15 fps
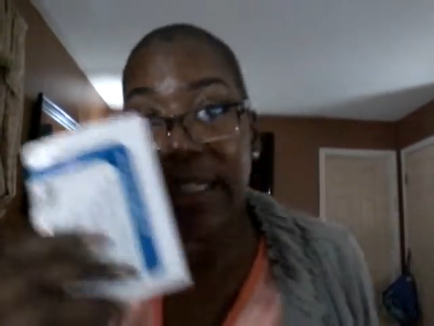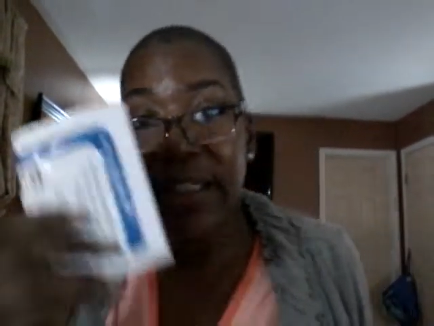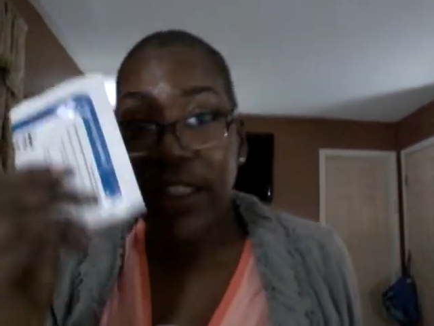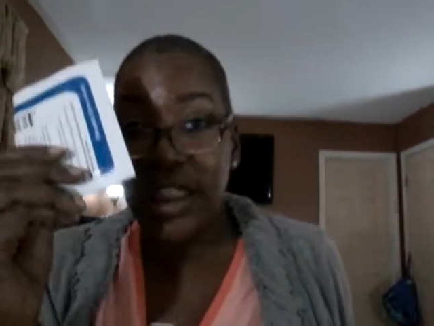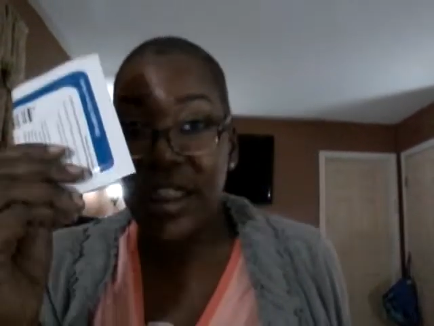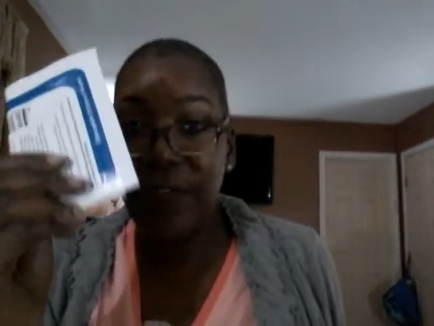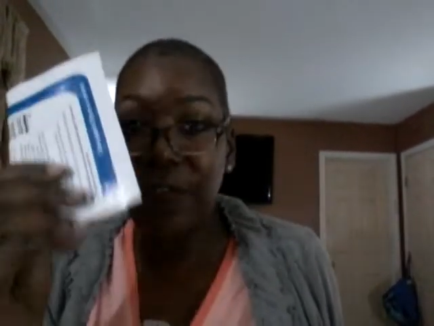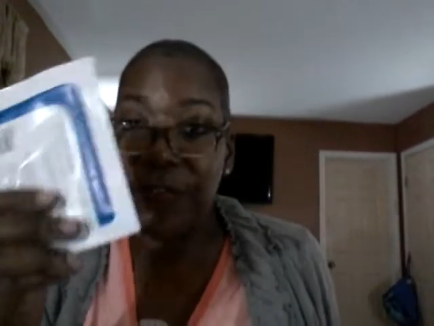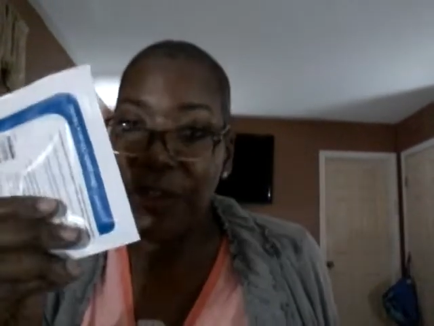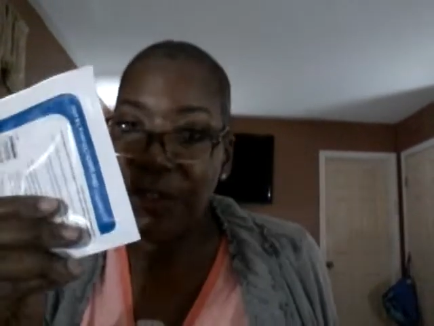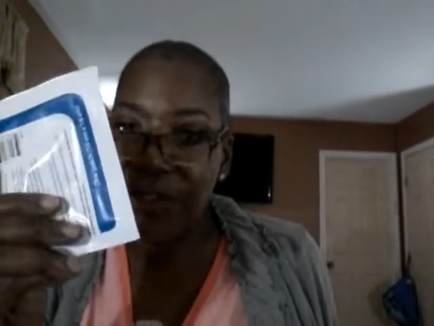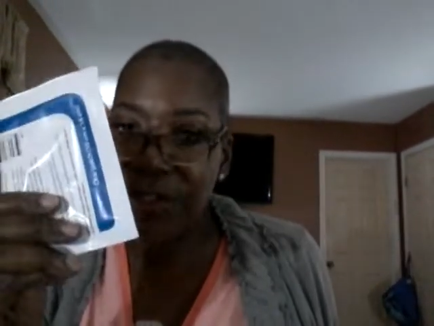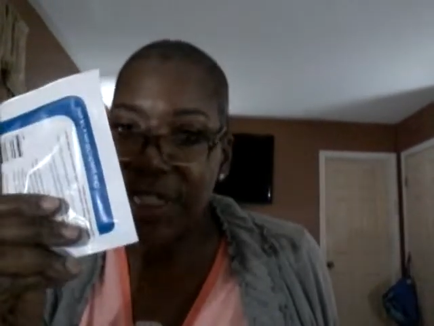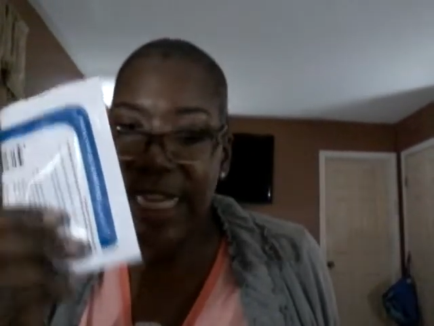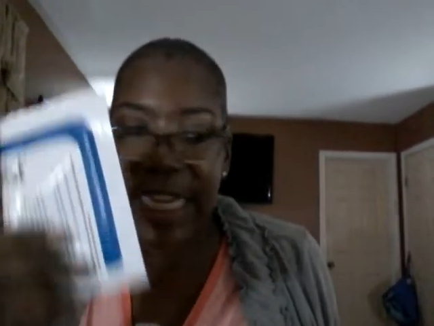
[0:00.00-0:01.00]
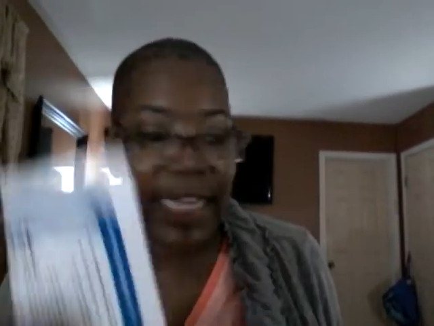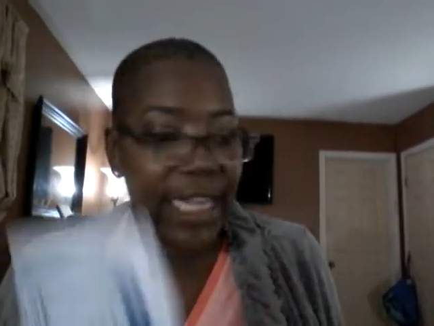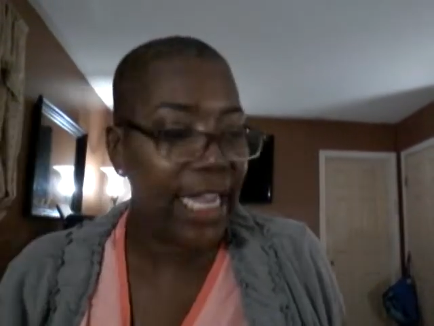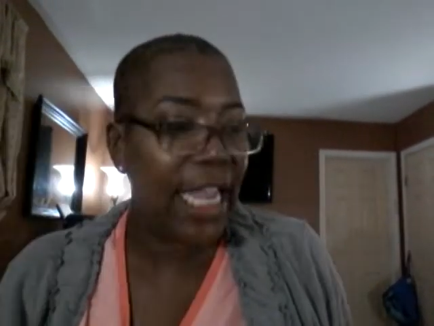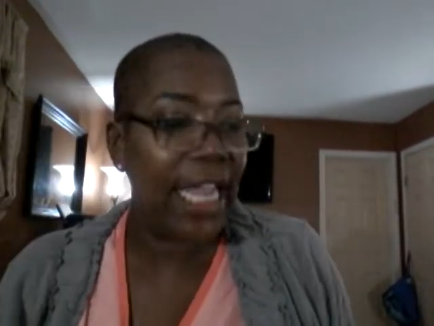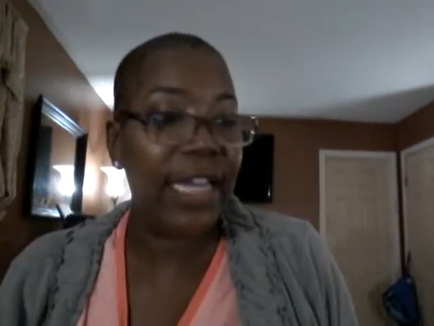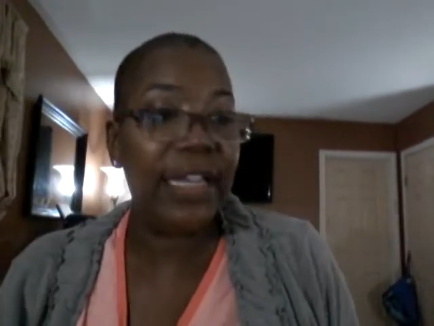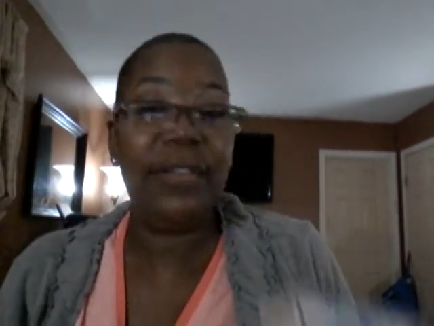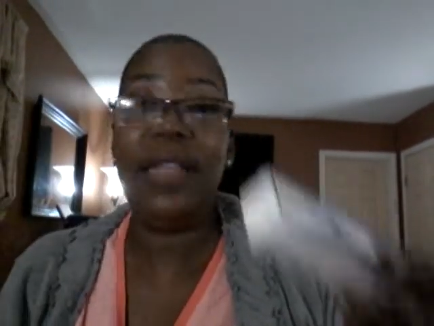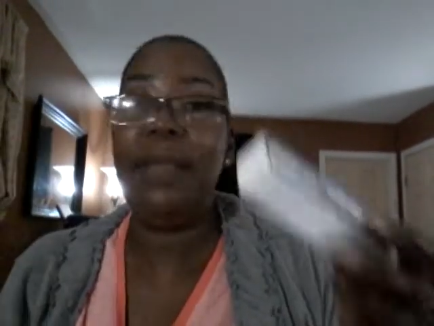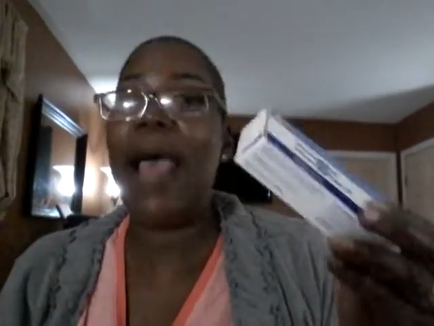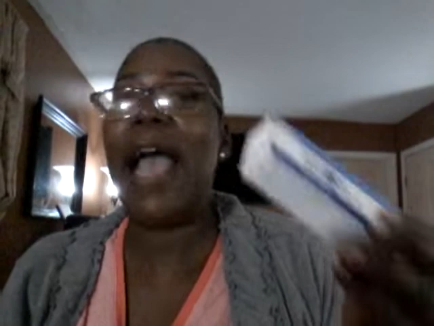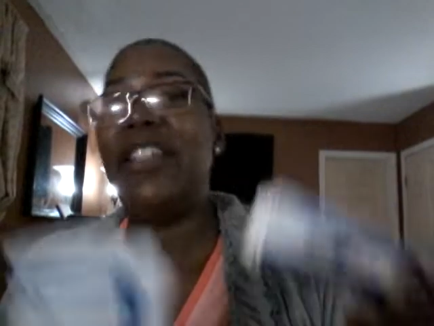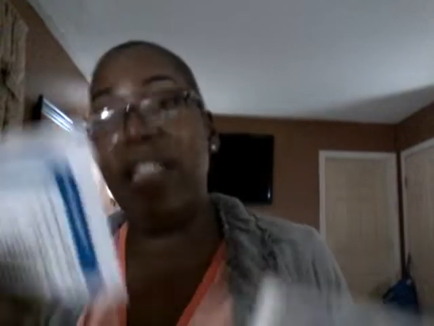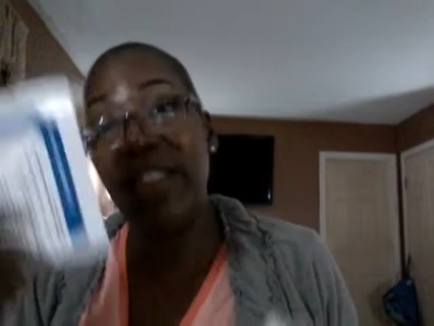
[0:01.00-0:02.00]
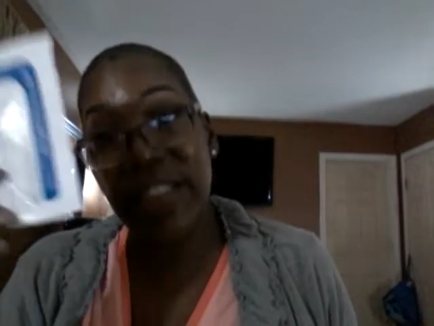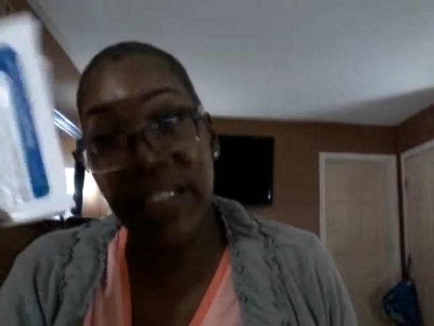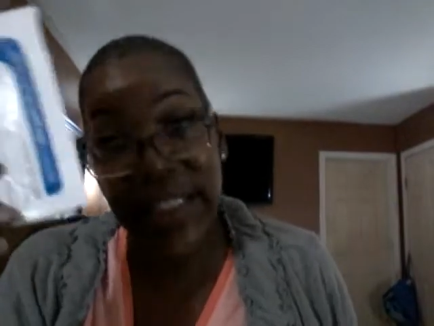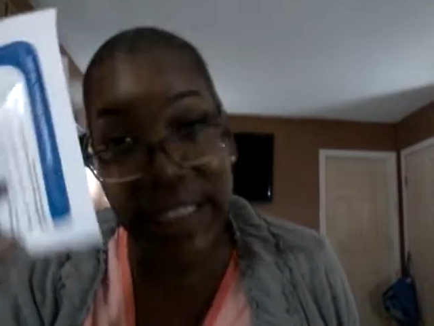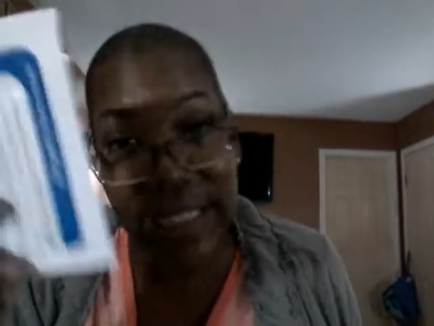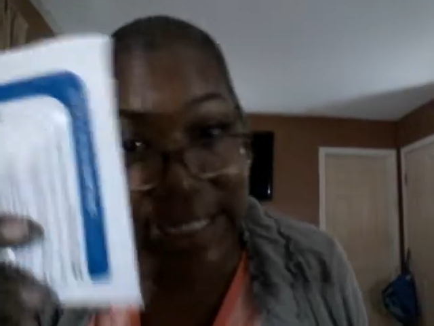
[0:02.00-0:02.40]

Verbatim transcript: This is the first thing. And actually, this is the